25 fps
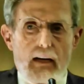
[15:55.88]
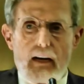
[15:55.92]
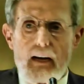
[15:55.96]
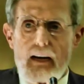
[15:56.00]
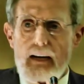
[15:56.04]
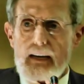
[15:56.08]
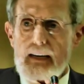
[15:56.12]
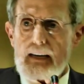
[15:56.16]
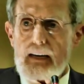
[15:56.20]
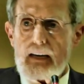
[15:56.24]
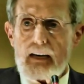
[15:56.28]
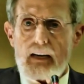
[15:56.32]

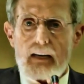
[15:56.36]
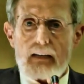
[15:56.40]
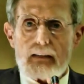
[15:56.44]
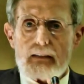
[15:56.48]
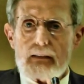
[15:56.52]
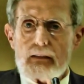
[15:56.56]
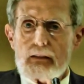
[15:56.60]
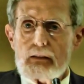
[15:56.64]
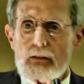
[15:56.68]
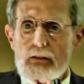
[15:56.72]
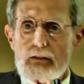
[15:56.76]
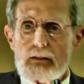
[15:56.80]
I
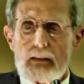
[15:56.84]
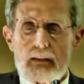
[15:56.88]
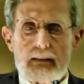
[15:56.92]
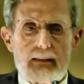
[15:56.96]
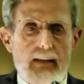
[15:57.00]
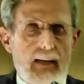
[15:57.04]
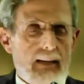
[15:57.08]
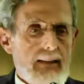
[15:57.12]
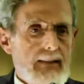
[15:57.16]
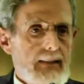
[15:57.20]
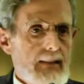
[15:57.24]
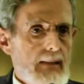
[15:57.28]
can't do that.
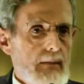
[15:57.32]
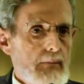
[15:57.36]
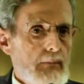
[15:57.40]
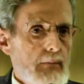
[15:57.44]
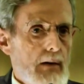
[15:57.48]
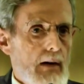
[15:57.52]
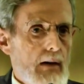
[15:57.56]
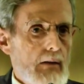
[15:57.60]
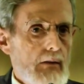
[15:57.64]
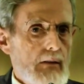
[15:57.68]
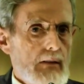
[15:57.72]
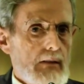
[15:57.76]
That's
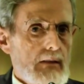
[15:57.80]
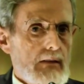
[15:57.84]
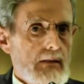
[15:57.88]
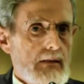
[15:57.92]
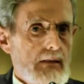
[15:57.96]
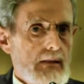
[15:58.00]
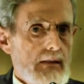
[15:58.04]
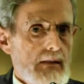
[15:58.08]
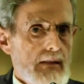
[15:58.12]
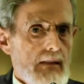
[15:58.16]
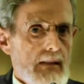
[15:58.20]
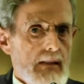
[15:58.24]
immoral.
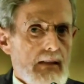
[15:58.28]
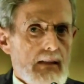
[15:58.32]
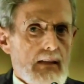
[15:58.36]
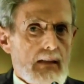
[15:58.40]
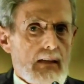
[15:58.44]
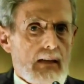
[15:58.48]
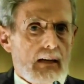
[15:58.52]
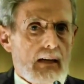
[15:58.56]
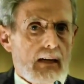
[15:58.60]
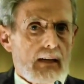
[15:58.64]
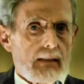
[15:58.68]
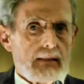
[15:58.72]

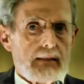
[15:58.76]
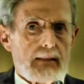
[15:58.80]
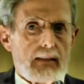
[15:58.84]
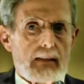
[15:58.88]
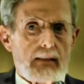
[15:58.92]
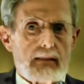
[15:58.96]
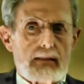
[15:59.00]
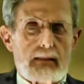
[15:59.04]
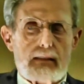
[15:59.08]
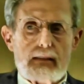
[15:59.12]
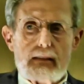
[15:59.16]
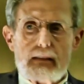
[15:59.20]
I
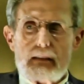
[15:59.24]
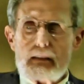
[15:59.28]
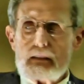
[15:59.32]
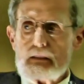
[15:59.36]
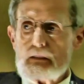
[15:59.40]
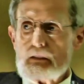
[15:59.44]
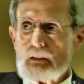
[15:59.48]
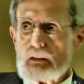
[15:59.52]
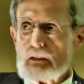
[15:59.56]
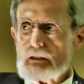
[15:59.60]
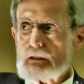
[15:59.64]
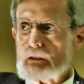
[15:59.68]
said,
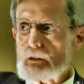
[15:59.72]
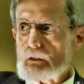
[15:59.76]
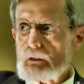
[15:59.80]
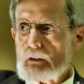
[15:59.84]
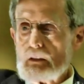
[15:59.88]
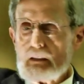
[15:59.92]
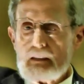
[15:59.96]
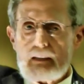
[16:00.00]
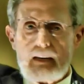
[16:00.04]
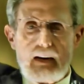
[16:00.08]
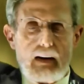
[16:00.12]
just look at